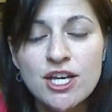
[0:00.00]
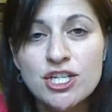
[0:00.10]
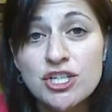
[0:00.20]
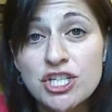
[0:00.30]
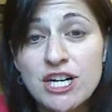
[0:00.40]

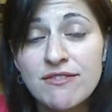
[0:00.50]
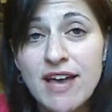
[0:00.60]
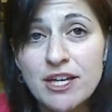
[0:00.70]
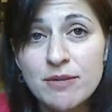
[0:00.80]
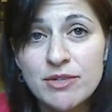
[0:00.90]
She'll share
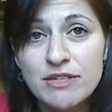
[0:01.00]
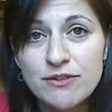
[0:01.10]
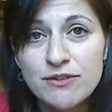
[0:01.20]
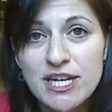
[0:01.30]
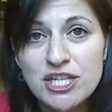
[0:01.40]
valuable
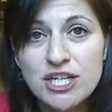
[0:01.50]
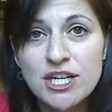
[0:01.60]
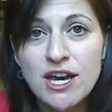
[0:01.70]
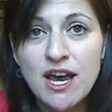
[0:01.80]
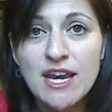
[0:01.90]

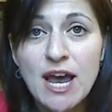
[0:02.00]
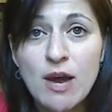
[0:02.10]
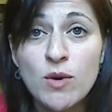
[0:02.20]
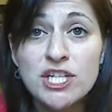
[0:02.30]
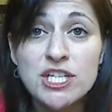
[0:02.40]
information on
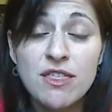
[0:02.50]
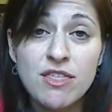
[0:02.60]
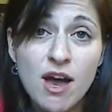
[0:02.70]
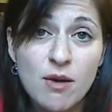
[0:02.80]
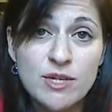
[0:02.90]
how what she
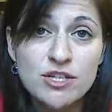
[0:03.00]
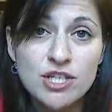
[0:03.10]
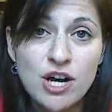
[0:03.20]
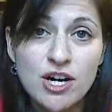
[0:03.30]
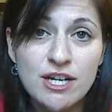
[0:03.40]
thought was
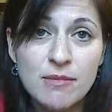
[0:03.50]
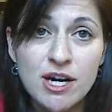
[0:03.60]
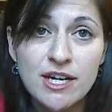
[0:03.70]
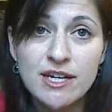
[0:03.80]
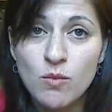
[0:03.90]
her target
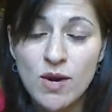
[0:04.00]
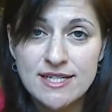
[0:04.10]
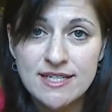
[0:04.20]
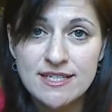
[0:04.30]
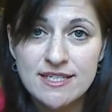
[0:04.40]
market
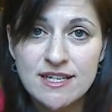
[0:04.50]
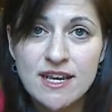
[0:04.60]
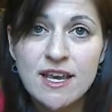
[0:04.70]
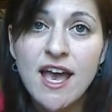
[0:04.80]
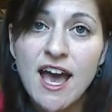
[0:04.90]
wasn't,
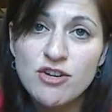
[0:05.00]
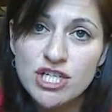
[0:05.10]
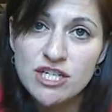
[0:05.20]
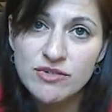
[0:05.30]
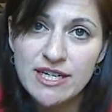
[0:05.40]
how
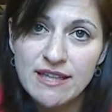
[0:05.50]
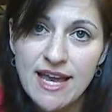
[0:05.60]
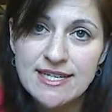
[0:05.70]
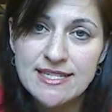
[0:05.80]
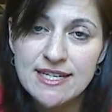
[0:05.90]
she
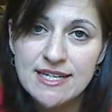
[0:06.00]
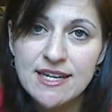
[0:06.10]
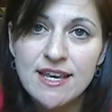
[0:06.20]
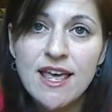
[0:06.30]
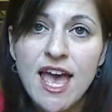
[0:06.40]
realized
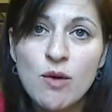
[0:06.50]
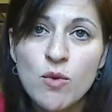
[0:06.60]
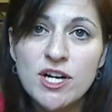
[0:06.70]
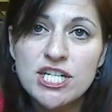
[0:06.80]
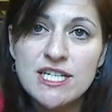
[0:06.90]
it,
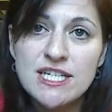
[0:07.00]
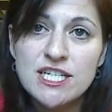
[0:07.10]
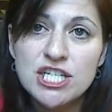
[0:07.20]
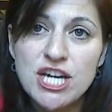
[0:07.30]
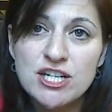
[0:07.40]
and what she
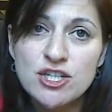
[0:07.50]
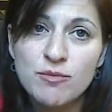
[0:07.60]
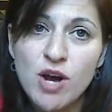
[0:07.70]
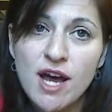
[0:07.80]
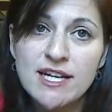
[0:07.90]
did to change her
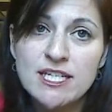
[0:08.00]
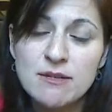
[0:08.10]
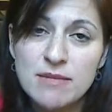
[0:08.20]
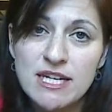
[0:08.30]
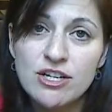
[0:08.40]
product
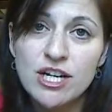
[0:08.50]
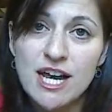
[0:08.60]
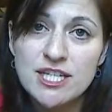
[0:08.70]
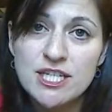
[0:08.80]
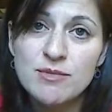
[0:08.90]
to meet her
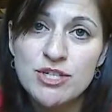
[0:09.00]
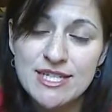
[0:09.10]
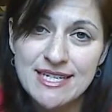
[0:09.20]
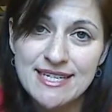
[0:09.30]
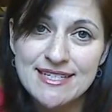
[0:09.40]

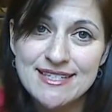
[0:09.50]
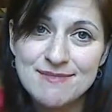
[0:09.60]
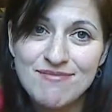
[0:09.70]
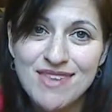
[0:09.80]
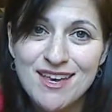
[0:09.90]
customers'
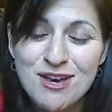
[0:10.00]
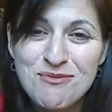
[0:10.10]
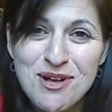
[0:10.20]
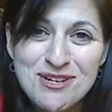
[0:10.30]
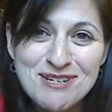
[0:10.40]
needs.
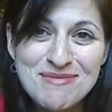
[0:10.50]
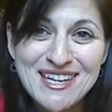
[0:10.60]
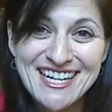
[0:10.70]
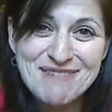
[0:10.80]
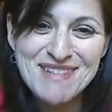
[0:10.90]
Welcome,
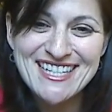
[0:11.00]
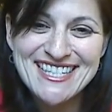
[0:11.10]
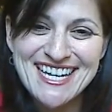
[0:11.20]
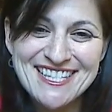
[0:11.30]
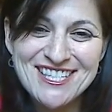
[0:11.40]
Kim.
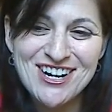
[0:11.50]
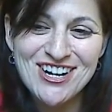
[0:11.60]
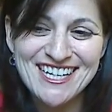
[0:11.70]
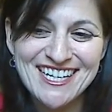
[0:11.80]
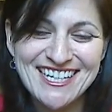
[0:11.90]
Let's get
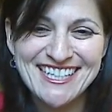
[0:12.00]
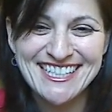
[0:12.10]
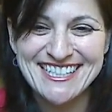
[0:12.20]
started.